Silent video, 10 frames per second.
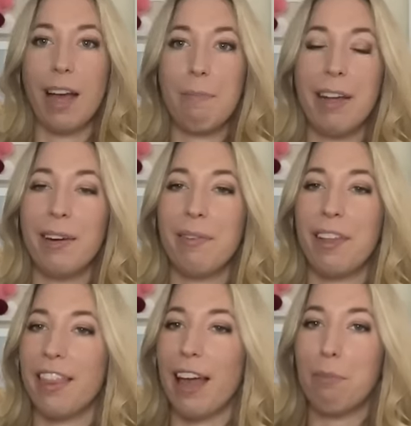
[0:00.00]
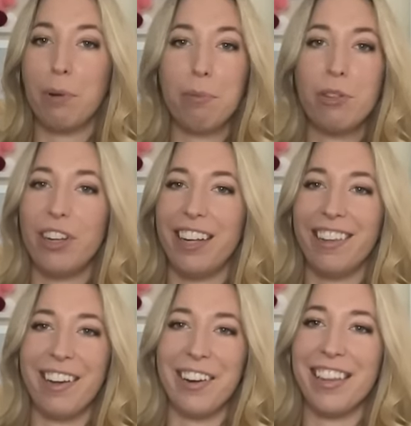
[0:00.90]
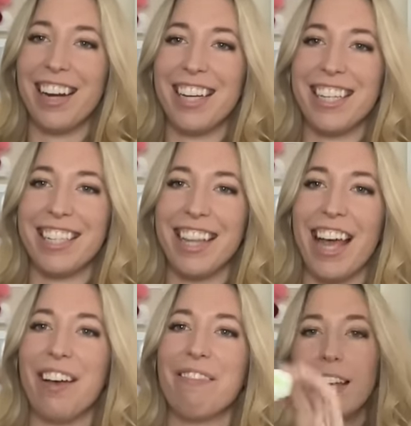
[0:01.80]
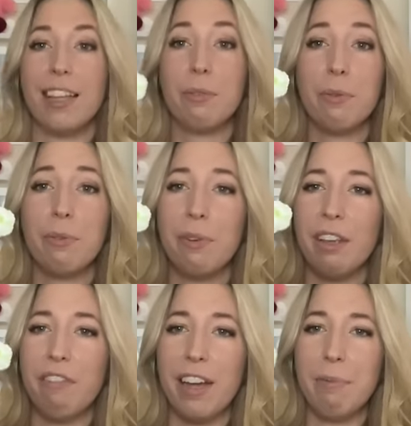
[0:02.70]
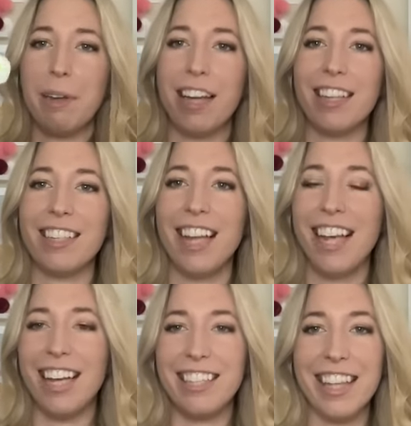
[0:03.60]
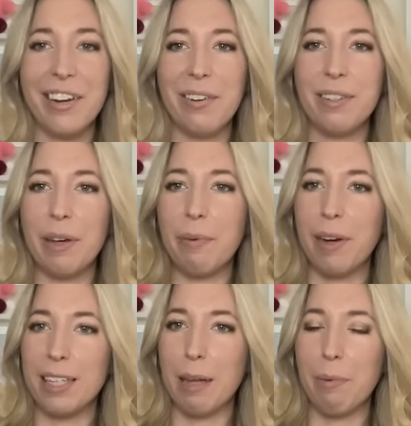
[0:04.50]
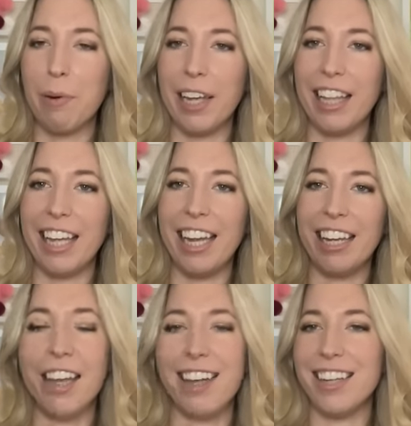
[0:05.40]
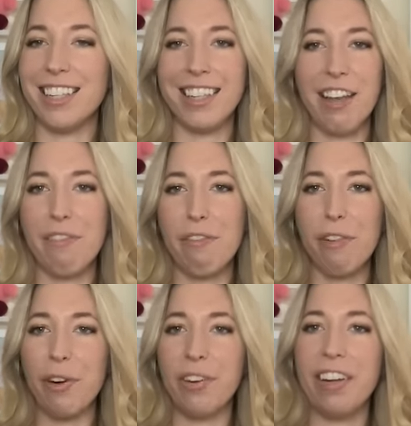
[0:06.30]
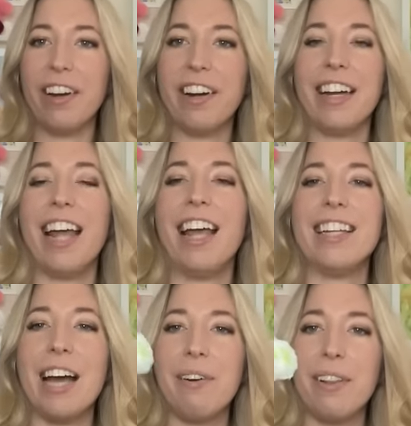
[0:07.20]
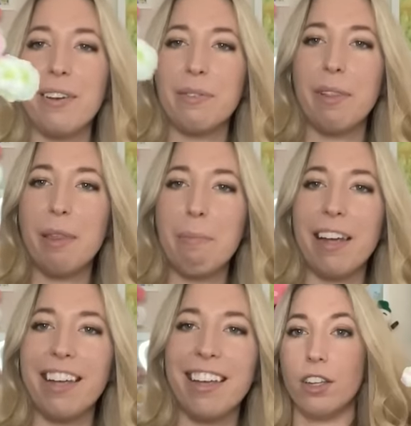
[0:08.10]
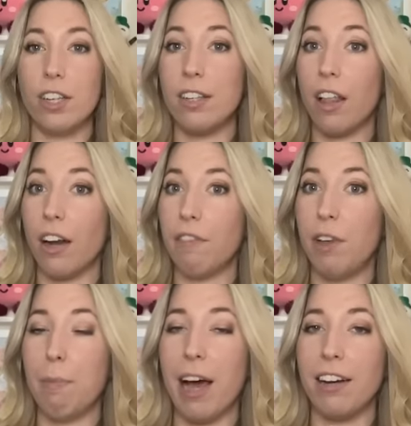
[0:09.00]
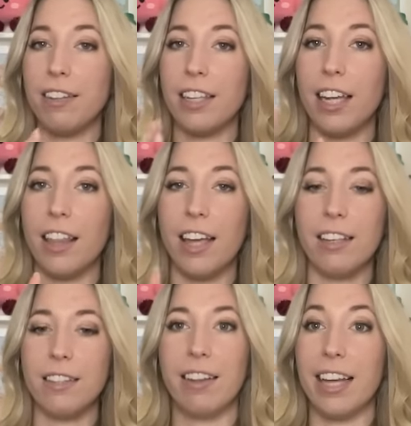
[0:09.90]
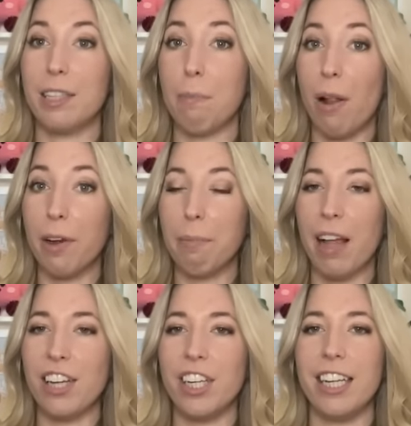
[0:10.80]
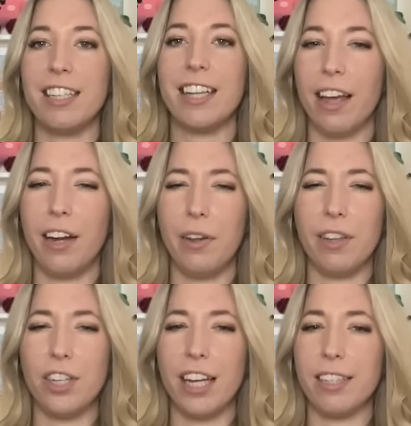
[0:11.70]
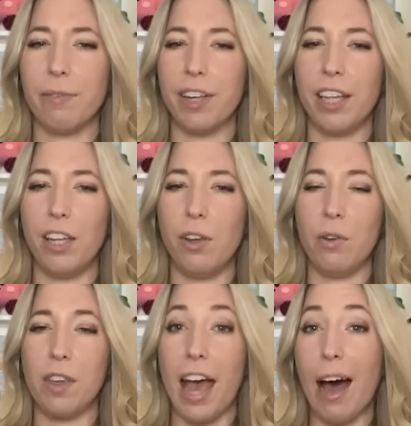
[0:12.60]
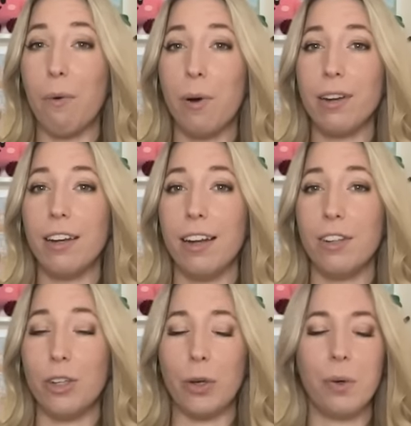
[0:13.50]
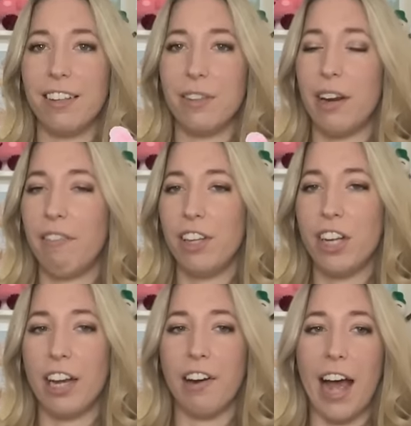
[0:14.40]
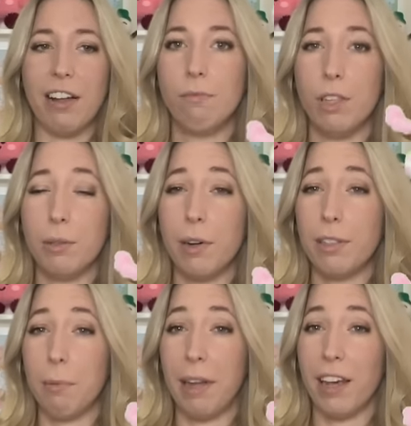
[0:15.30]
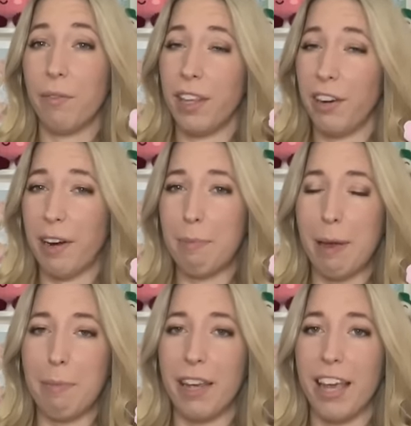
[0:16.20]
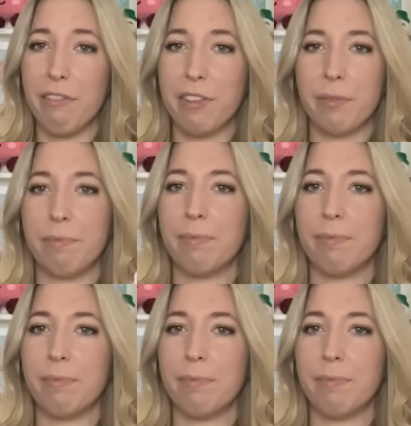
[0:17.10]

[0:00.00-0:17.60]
I made it with that Bloom Chenille yarn that I just love. And this one was really fun because it's little, so it works up quickly. And I just love the floral yarn and how it looks with the pink. She has a lot of cute patterns like this, like smaller plushies. I know that she has a really cute cow one too. So definitely check her out. This would also make a really great baby gift.